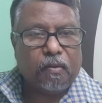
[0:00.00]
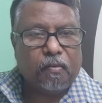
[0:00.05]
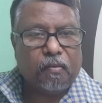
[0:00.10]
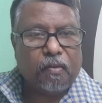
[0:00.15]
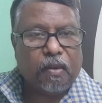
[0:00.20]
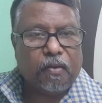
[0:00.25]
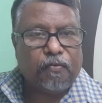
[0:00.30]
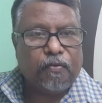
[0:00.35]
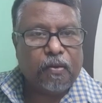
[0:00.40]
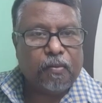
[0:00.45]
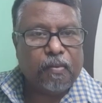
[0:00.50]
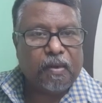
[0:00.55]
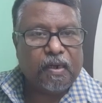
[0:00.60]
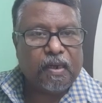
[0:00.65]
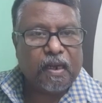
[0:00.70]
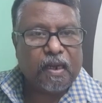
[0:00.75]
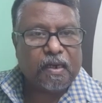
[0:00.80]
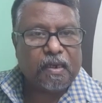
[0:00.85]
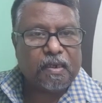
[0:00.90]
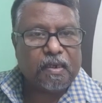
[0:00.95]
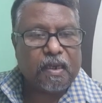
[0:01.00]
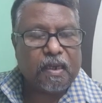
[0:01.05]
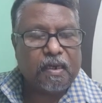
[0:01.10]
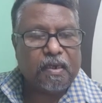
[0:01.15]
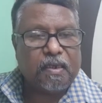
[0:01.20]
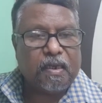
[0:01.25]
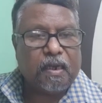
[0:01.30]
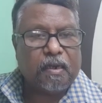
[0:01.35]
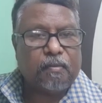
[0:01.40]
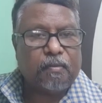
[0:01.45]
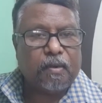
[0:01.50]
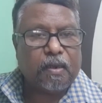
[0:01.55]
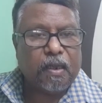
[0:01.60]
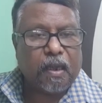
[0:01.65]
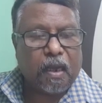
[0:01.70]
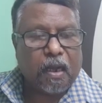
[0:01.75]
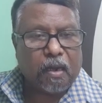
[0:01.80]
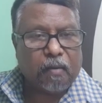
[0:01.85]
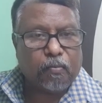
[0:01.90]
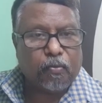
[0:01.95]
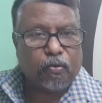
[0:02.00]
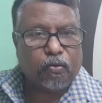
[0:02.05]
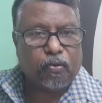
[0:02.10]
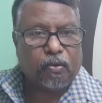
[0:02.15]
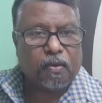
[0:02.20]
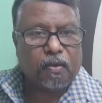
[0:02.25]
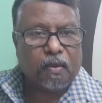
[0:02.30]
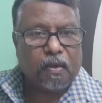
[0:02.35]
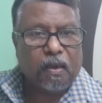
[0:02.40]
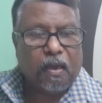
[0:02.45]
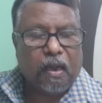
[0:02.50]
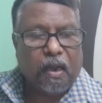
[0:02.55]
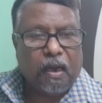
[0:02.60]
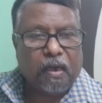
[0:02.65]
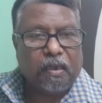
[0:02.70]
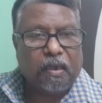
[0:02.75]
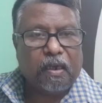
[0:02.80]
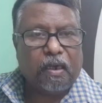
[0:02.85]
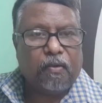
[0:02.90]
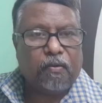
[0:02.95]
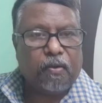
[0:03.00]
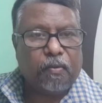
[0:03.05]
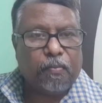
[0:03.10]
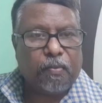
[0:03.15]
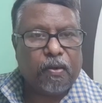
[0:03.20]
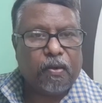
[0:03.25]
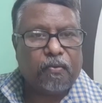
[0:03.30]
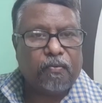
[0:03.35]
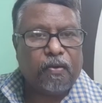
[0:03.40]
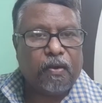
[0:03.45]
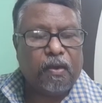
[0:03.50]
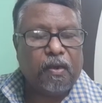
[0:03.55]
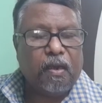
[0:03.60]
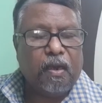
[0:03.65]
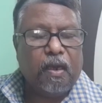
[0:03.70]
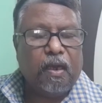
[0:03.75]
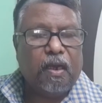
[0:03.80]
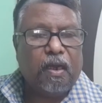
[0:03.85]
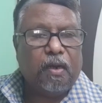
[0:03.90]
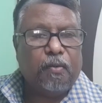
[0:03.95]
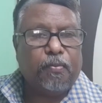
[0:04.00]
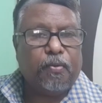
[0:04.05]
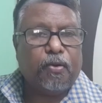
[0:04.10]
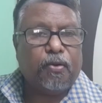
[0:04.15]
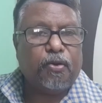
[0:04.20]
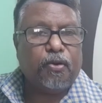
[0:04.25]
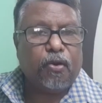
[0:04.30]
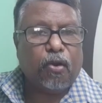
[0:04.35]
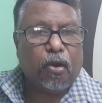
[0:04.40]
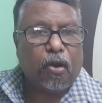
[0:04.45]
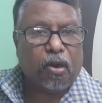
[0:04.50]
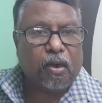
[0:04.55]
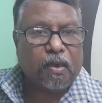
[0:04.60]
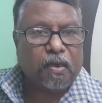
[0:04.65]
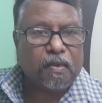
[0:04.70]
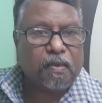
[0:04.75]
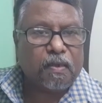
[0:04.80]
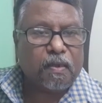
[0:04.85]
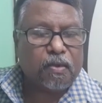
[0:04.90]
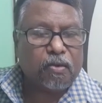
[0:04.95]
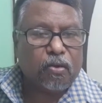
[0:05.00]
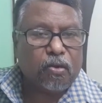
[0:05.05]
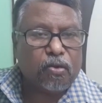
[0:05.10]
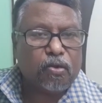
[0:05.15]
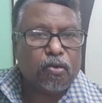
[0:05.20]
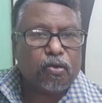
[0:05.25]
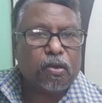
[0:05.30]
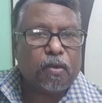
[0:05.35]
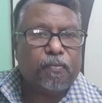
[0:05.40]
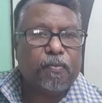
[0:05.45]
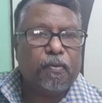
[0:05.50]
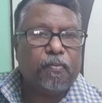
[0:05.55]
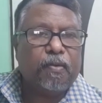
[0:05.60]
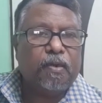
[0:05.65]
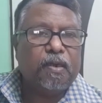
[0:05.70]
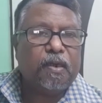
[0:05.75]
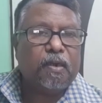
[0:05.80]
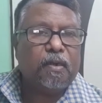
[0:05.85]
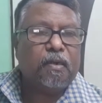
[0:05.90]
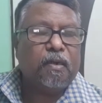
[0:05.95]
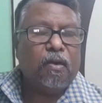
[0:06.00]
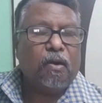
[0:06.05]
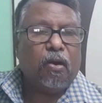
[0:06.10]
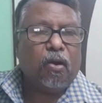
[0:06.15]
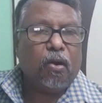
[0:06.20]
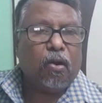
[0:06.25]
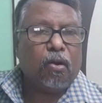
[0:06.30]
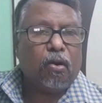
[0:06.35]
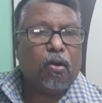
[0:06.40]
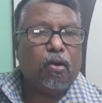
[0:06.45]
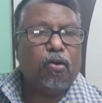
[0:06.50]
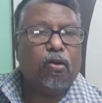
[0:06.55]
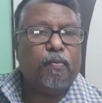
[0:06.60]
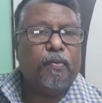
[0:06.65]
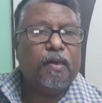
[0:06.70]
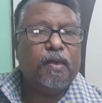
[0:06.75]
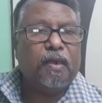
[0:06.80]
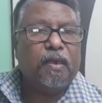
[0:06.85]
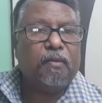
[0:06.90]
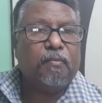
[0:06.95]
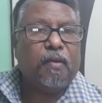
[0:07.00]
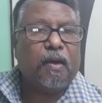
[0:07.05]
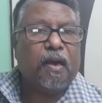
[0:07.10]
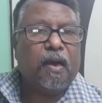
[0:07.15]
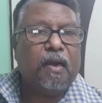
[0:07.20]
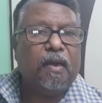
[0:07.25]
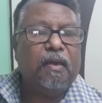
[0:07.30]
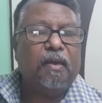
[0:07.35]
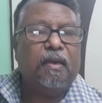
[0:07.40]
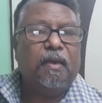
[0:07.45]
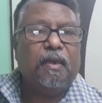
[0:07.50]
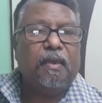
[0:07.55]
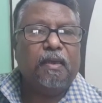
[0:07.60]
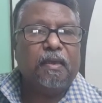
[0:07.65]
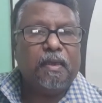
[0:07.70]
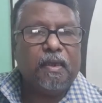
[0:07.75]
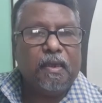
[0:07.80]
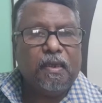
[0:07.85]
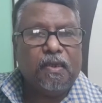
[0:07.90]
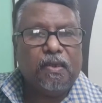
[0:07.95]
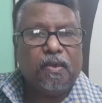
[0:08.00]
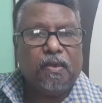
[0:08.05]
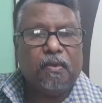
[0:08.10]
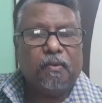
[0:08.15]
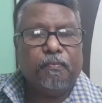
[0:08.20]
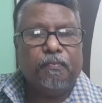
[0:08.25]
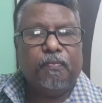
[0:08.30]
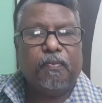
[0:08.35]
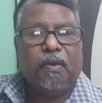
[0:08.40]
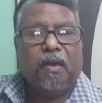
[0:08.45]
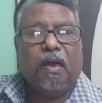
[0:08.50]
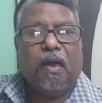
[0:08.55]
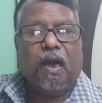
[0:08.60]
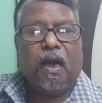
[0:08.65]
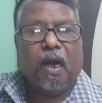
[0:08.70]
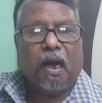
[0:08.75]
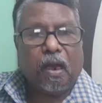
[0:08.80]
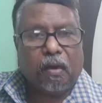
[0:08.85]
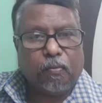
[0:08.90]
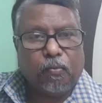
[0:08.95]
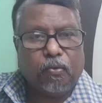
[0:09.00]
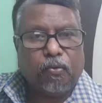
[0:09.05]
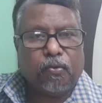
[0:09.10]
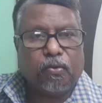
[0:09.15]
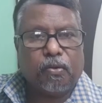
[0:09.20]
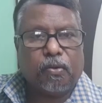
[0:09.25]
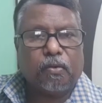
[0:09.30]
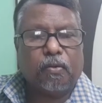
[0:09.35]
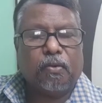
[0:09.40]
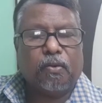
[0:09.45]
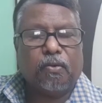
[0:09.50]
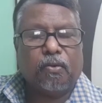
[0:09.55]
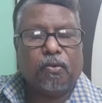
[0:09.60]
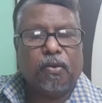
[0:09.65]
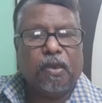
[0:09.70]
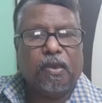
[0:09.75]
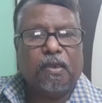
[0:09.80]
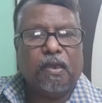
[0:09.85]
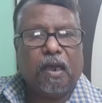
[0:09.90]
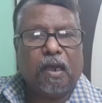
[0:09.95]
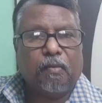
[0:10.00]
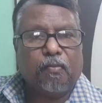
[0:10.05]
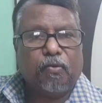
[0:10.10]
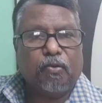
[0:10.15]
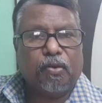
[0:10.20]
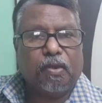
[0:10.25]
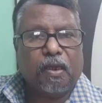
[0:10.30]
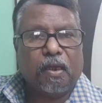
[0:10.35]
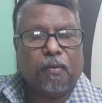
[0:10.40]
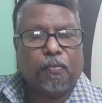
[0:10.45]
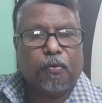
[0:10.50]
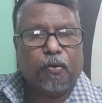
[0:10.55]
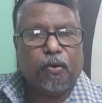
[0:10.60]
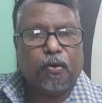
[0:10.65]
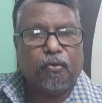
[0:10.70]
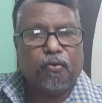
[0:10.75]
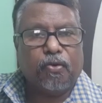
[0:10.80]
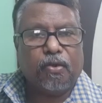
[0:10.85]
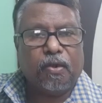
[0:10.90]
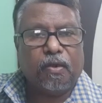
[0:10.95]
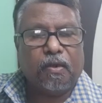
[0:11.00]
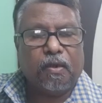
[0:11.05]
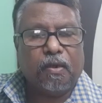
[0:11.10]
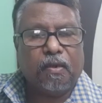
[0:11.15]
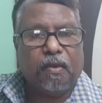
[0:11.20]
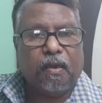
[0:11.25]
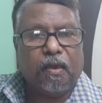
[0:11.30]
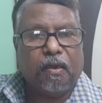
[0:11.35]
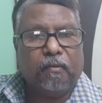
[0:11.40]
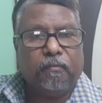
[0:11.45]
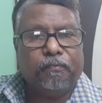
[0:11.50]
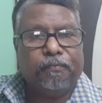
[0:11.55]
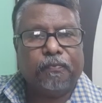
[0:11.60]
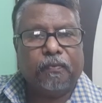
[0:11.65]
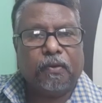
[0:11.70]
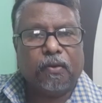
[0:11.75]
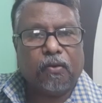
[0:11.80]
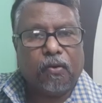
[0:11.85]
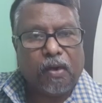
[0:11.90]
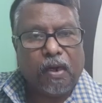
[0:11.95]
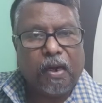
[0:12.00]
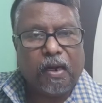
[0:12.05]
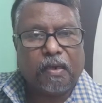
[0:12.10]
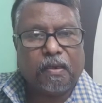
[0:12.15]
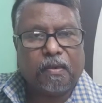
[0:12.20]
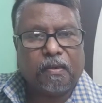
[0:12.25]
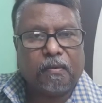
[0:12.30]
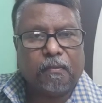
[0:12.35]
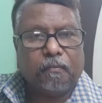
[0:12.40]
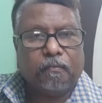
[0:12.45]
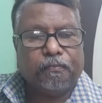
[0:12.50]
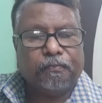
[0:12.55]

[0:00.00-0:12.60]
and the female characters are decided by the hormones, and the development of the reproductive organs is also supplemented or augmented by these hormones. So these hormones are produced in the gonads.